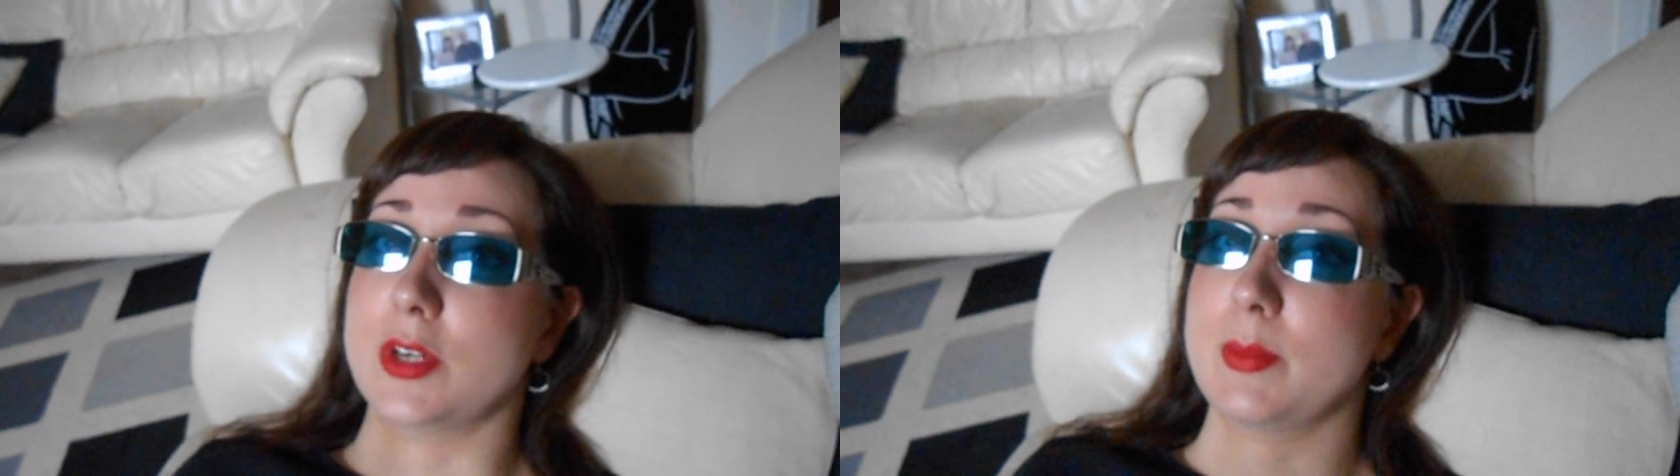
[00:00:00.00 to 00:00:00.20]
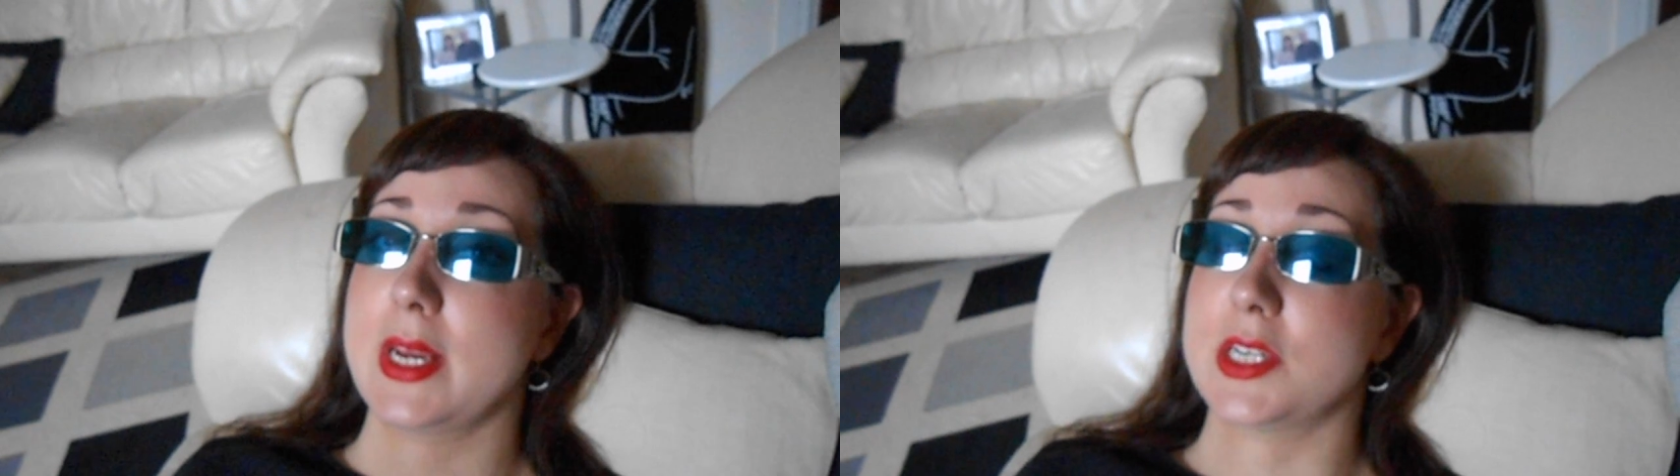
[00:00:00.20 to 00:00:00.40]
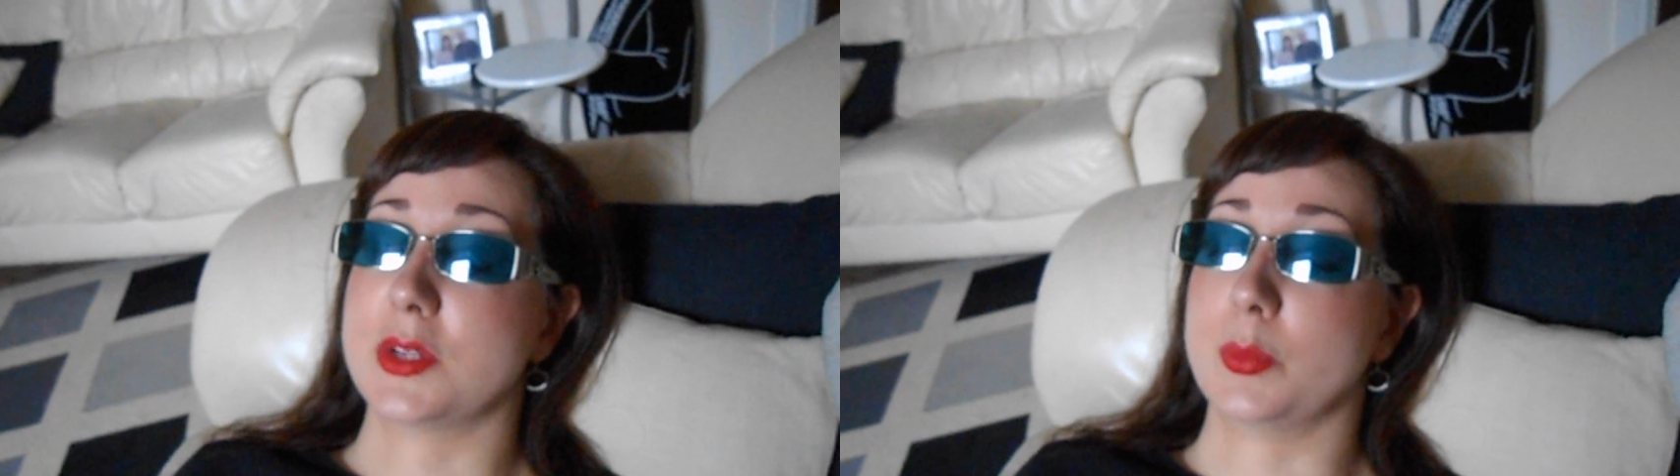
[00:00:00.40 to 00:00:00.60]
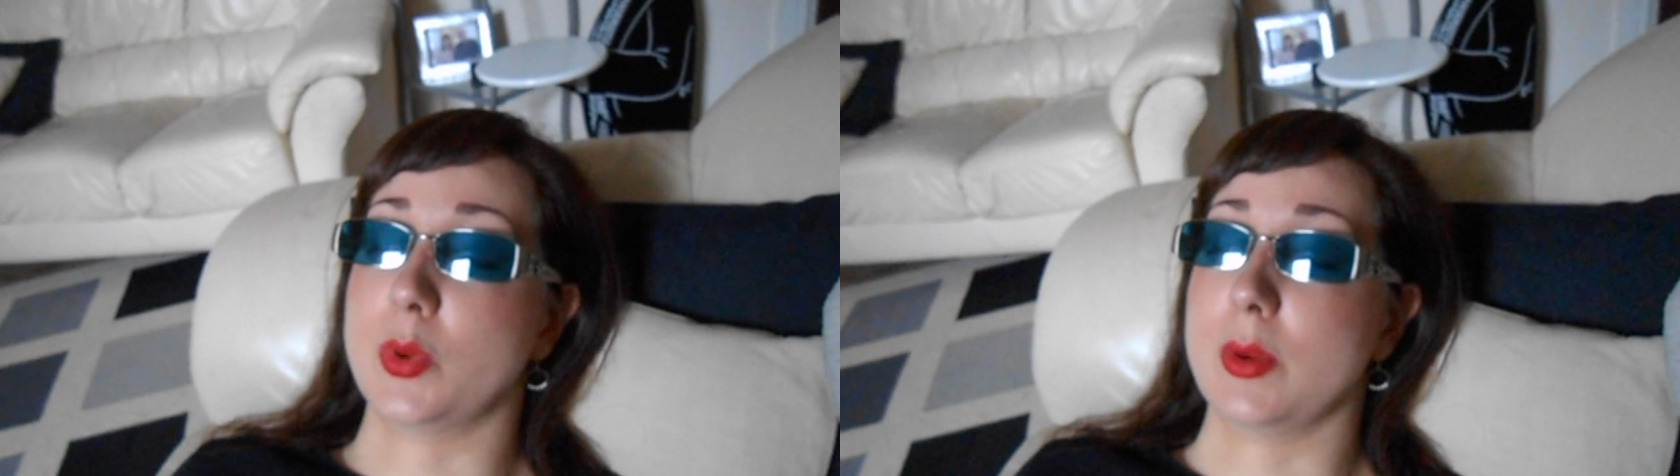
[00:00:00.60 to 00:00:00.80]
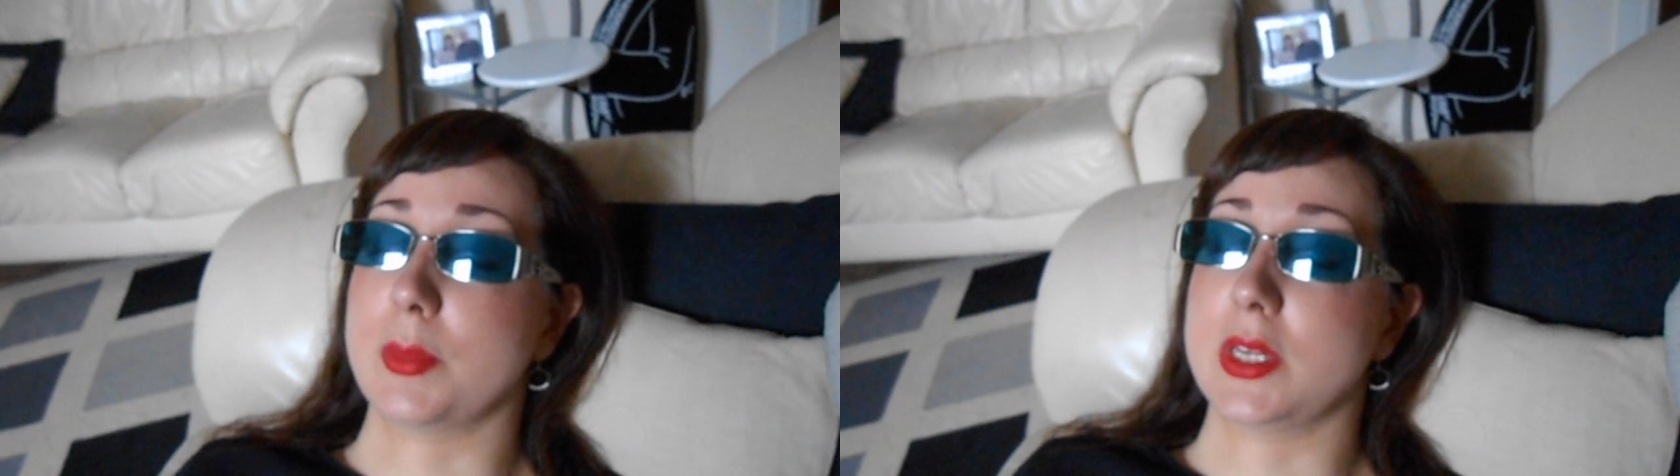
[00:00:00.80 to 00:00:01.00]
I'd made an
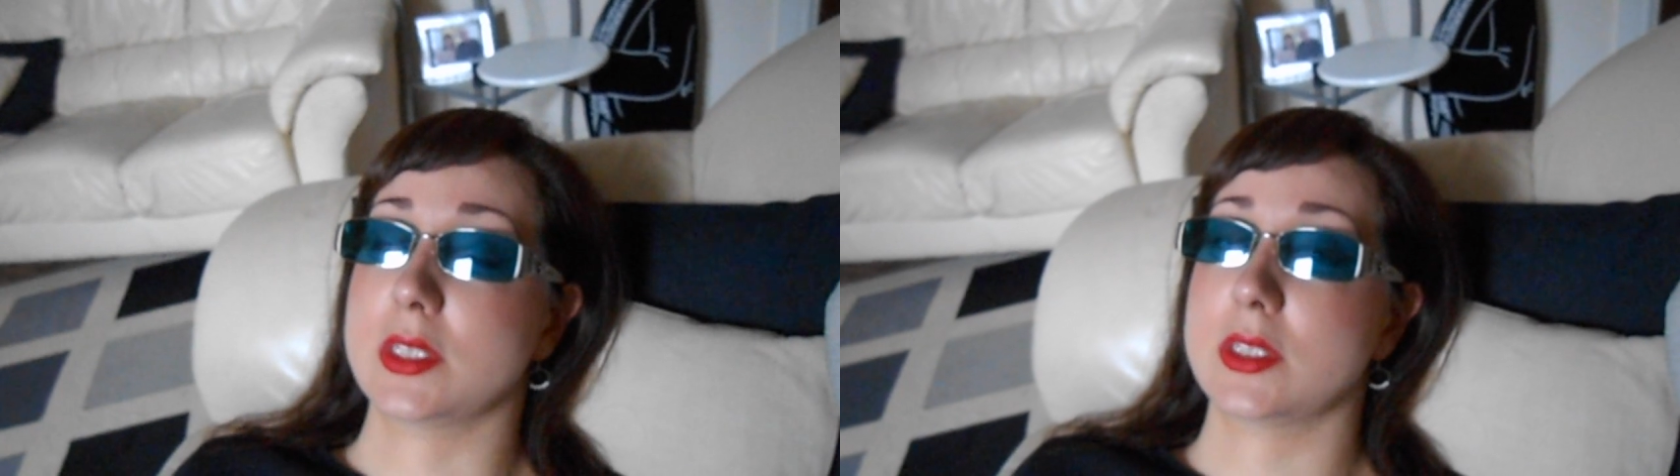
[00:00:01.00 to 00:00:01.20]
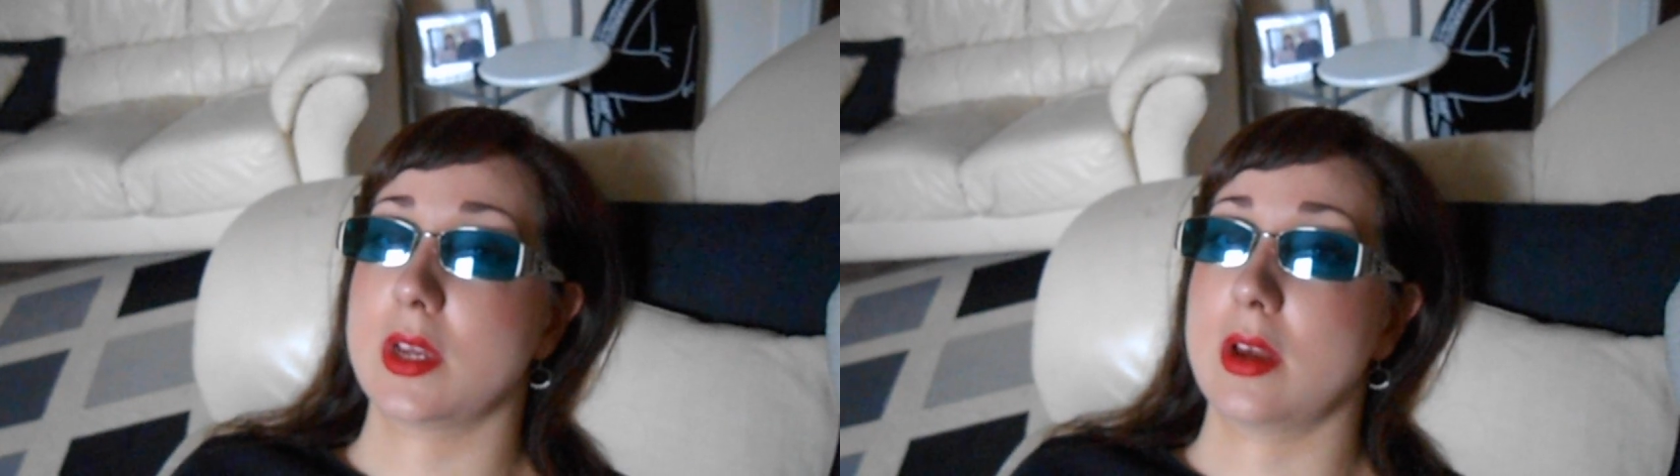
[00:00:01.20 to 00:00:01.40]
appointment,